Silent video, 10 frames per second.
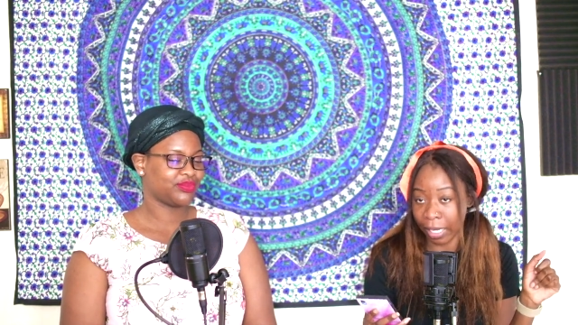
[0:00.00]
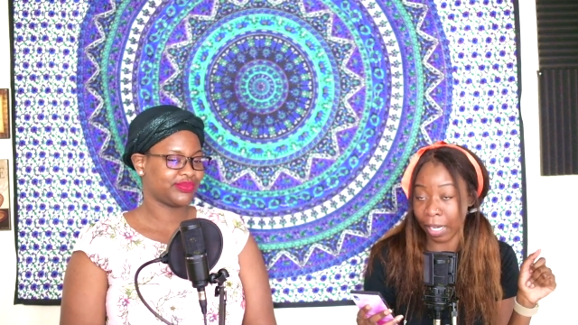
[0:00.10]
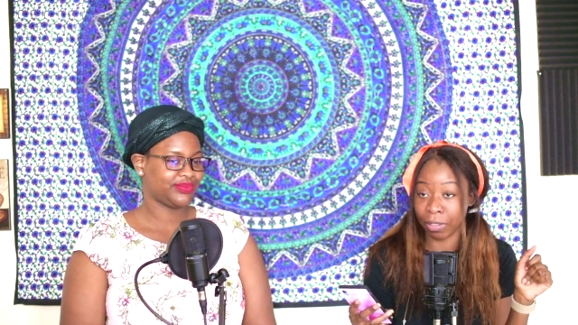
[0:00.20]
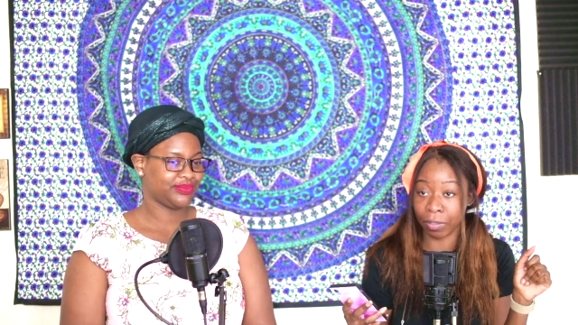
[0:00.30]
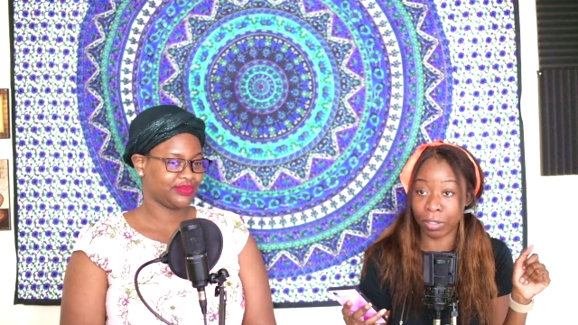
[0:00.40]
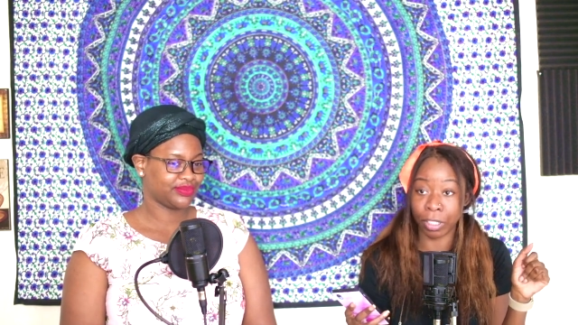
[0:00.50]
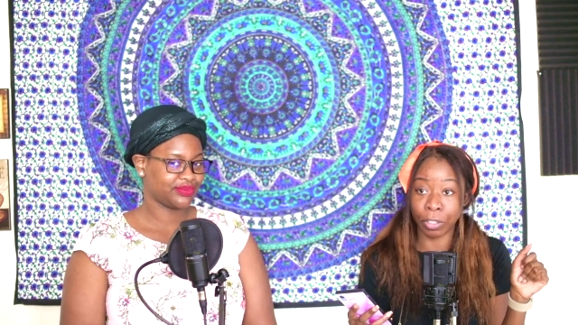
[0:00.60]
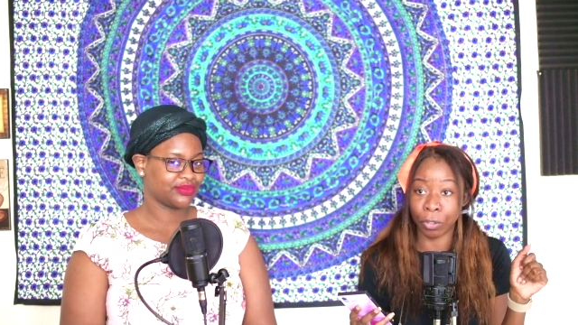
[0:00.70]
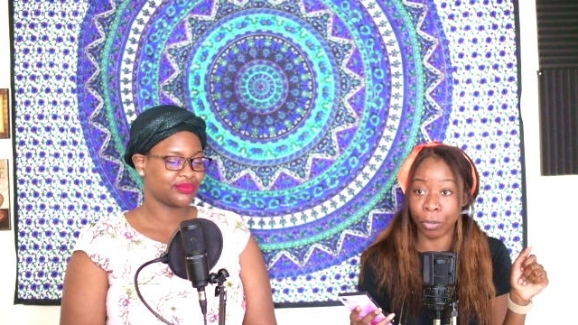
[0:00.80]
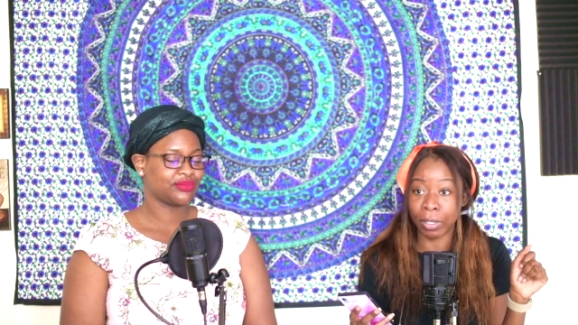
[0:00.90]
Speaker 1: I've never dated
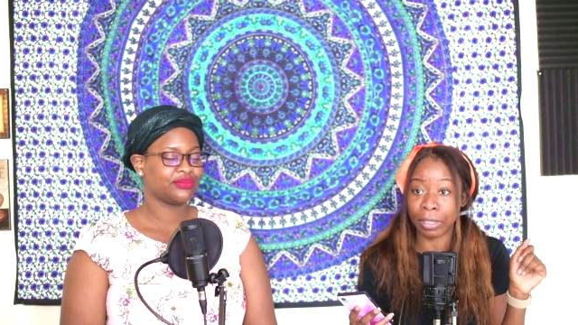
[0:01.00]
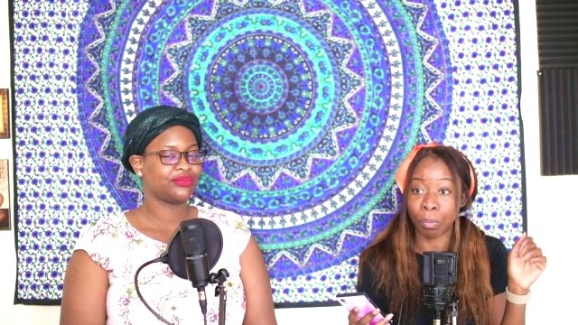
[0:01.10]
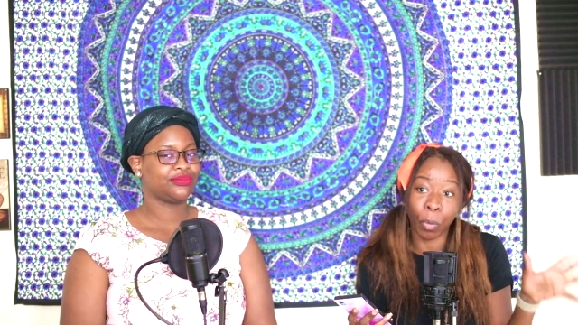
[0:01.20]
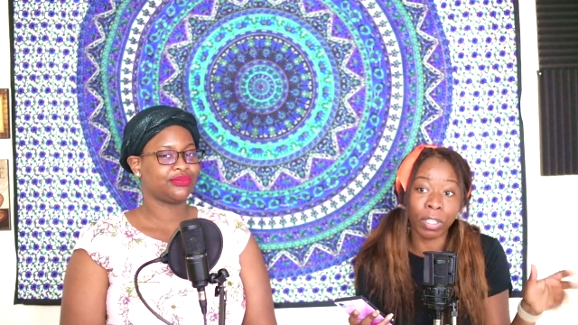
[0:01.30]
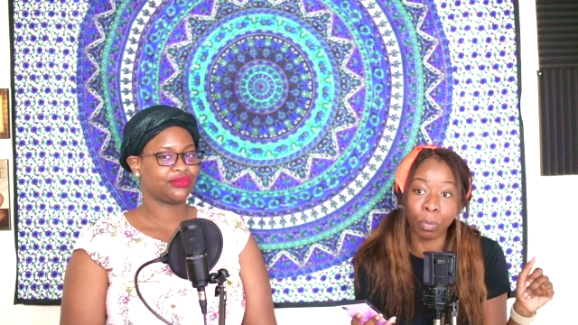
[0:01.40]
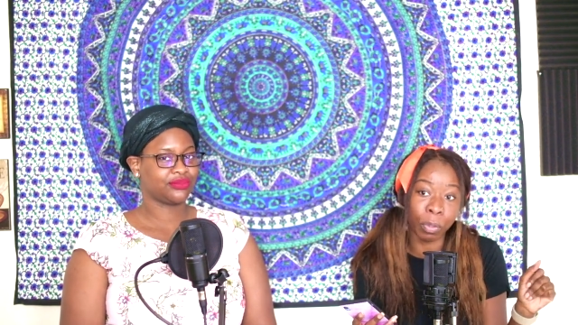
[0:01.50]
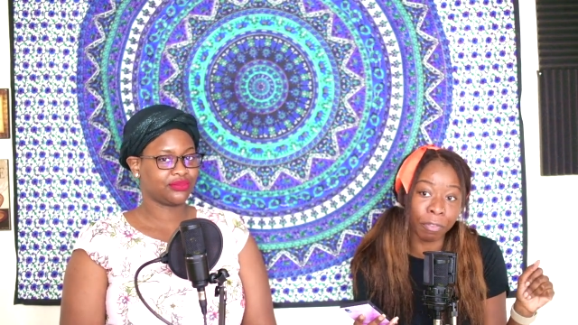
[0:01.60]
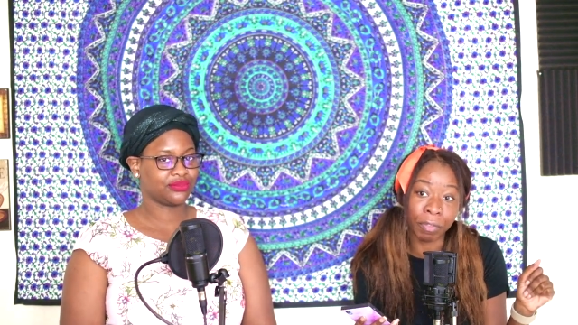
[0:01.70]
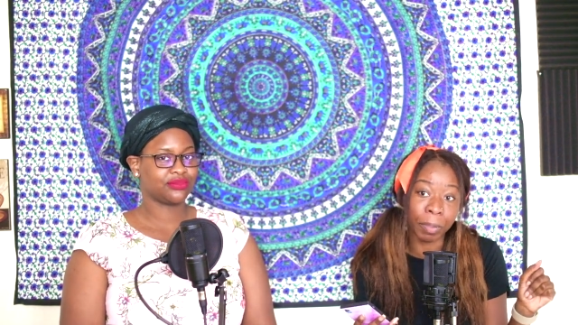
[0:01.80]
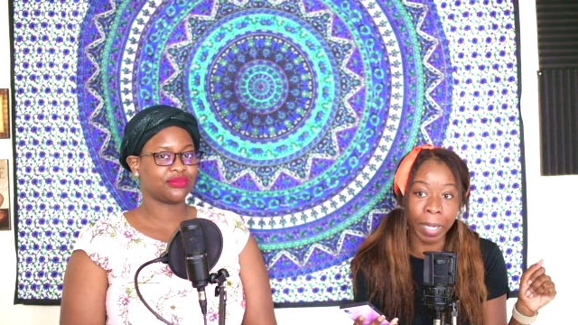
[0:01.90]
a girl that's more than
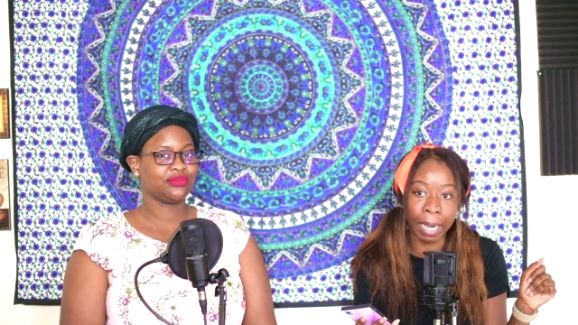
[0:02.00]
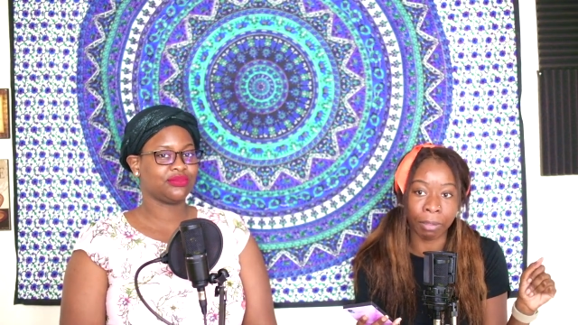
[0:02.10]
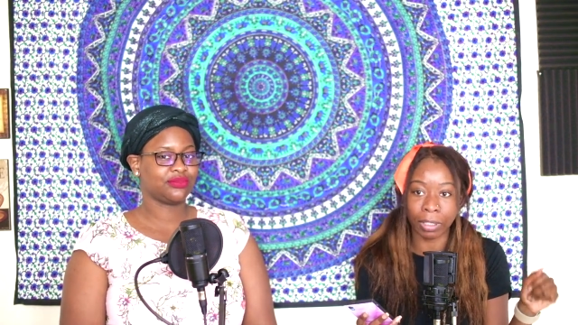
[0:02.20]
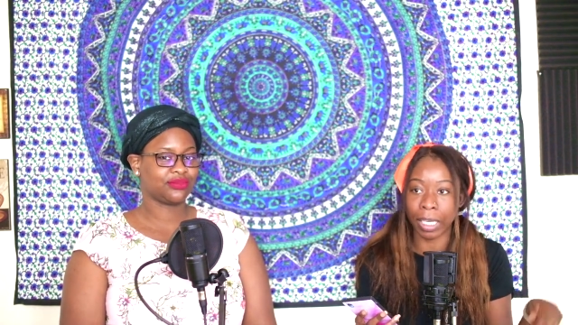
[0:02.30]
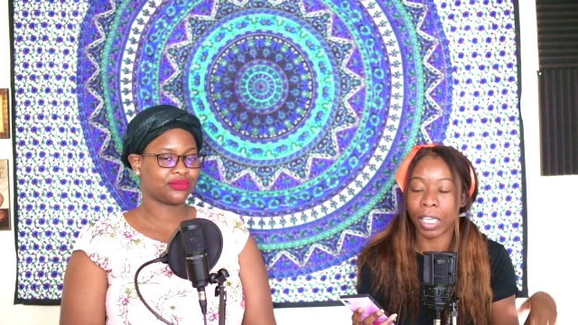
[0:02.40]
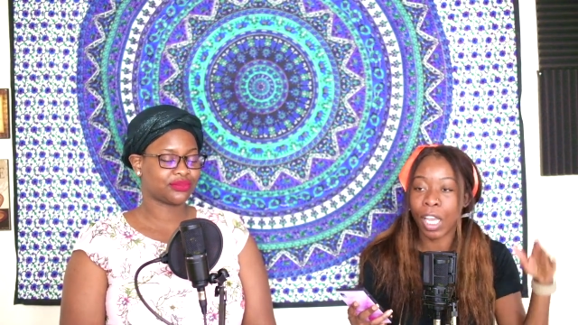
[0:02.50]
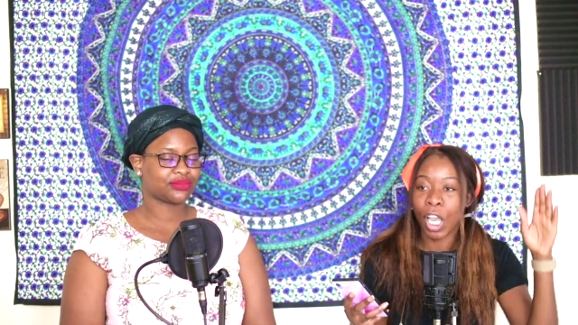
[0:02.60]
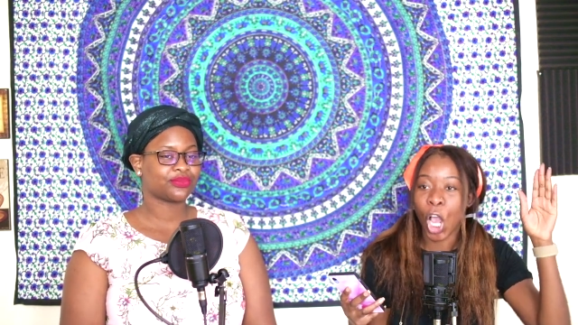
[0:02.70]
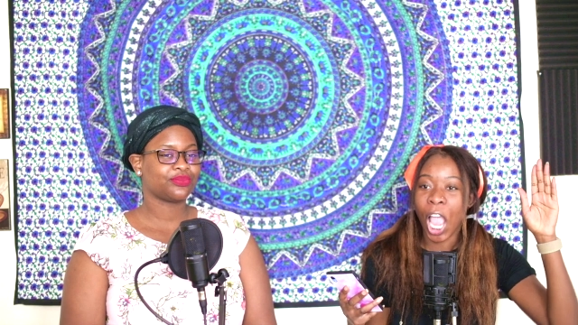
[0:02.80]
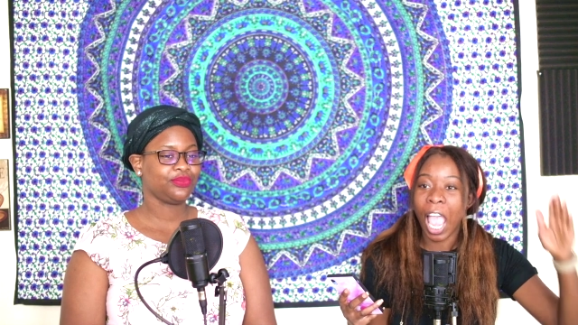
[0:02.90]
150 pounds. Like,
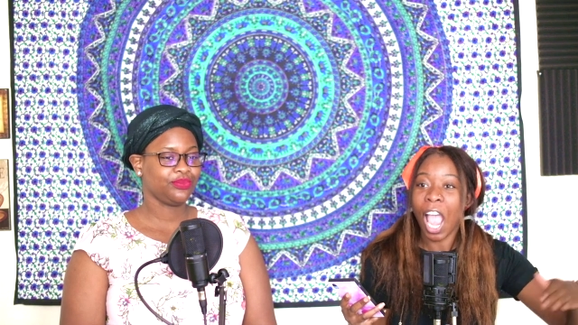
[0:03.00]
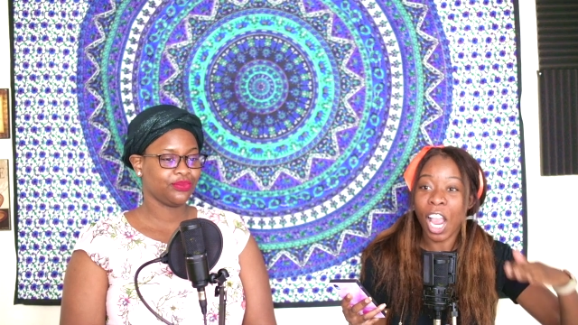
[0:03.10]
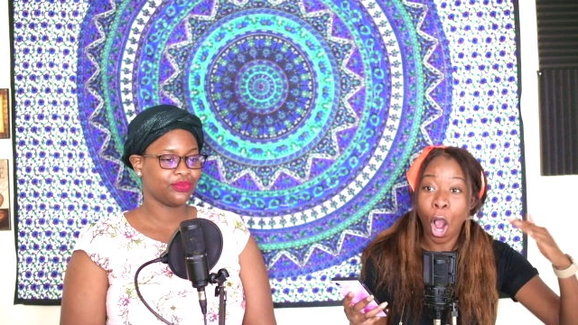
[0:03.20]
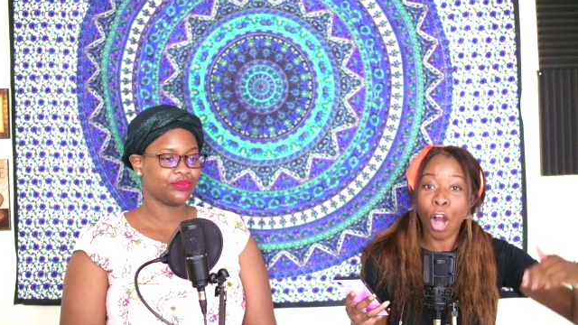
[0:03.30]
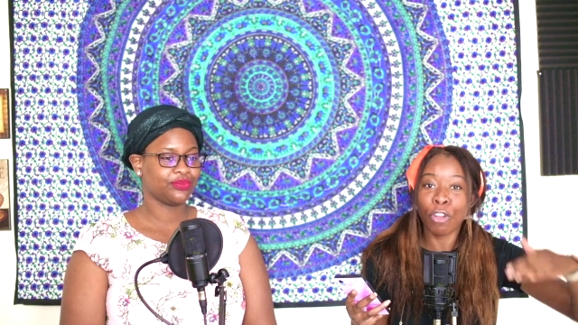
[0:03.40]
are